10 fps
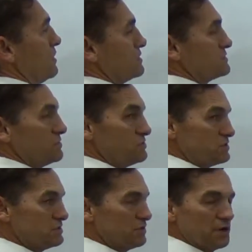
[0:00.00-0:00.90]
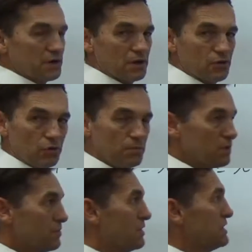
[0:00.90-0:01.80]
So just like a normal
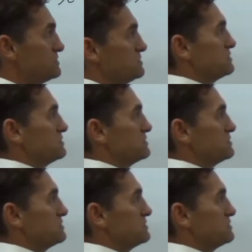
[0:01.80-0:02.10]
equation,